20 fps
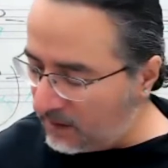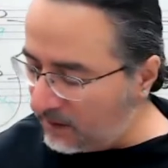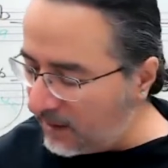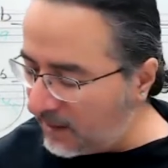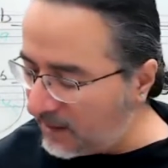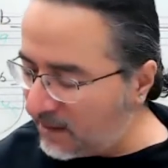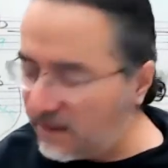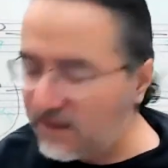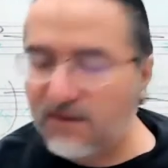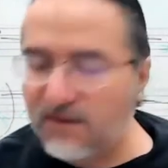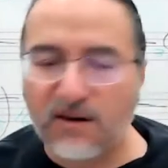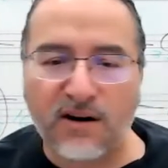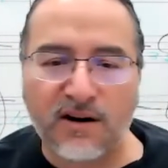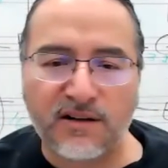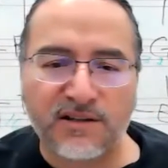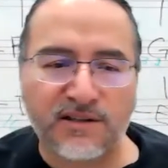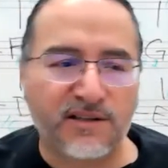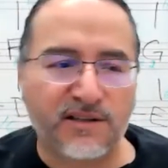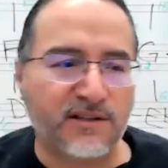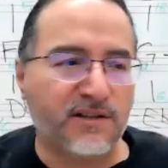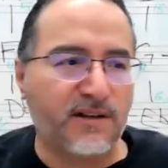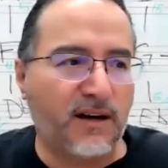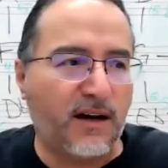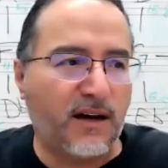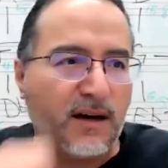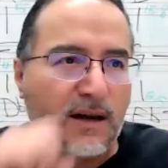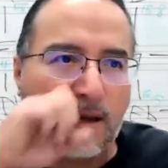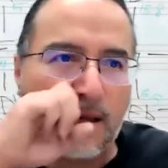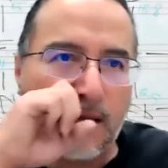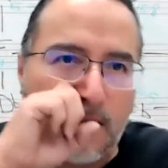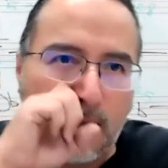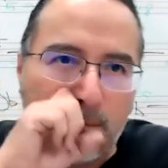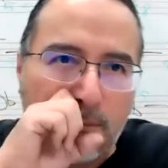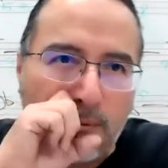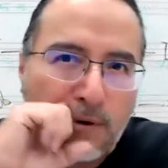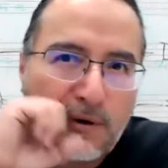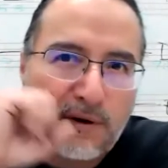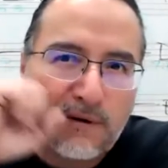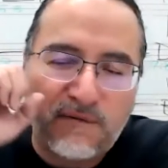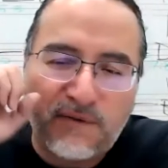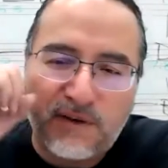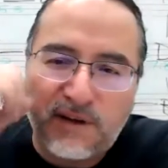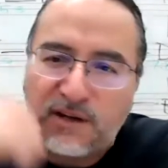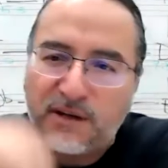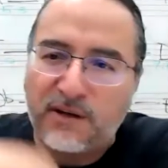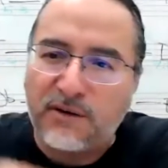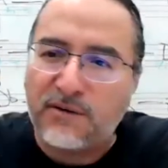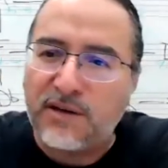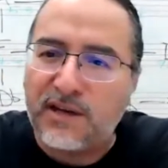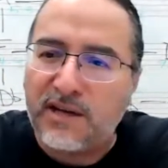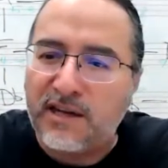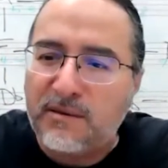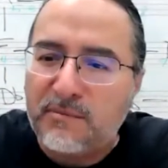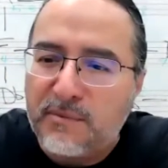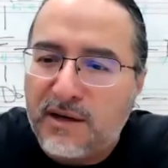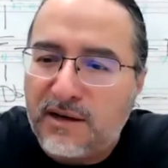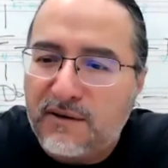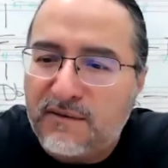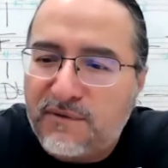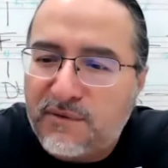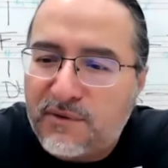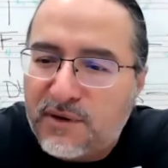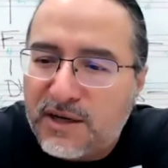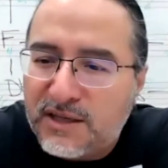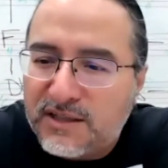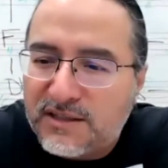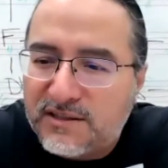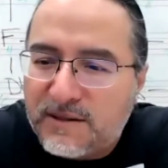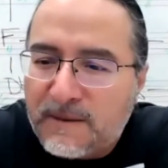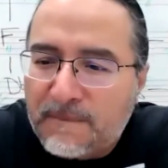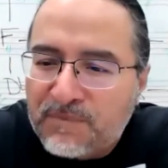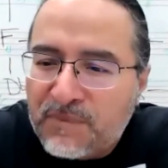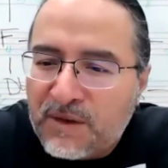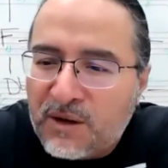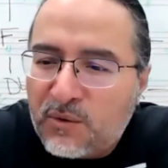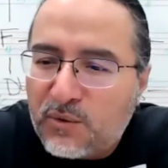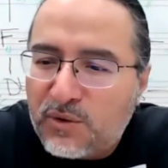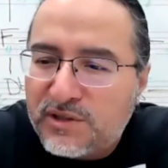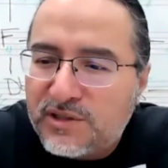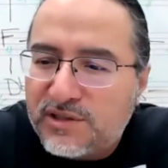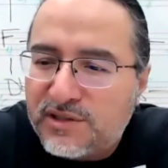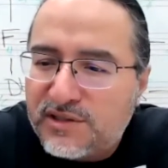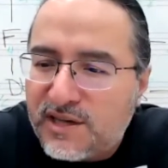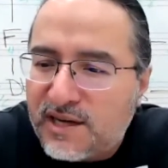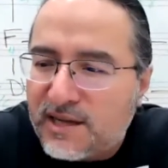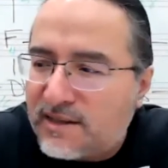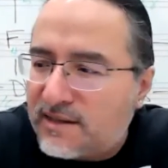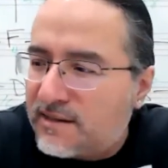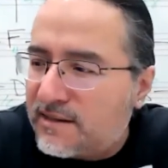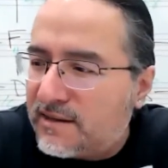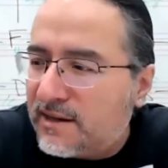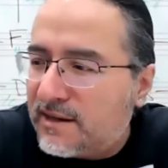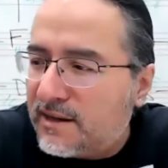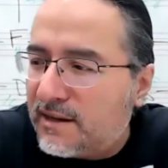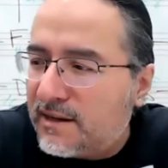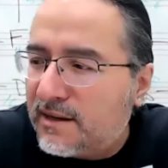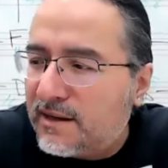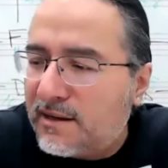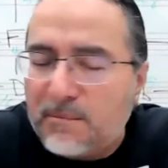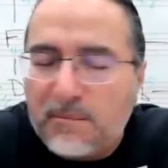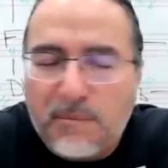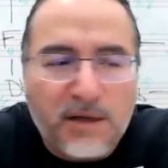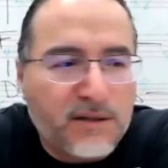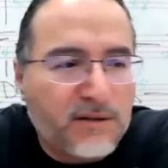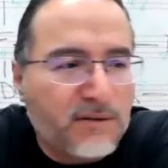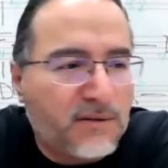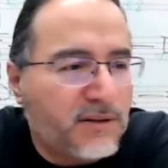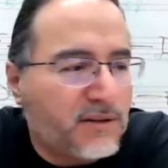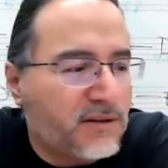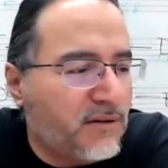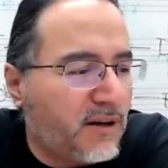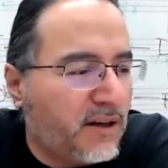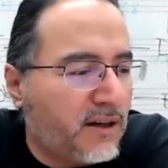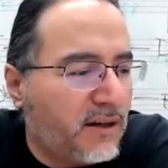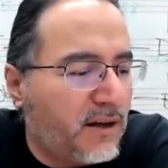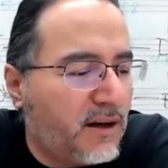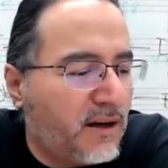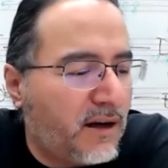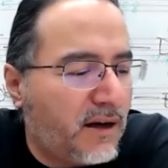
like on Art's keyboard video that he made for us, which is at Montoya's Great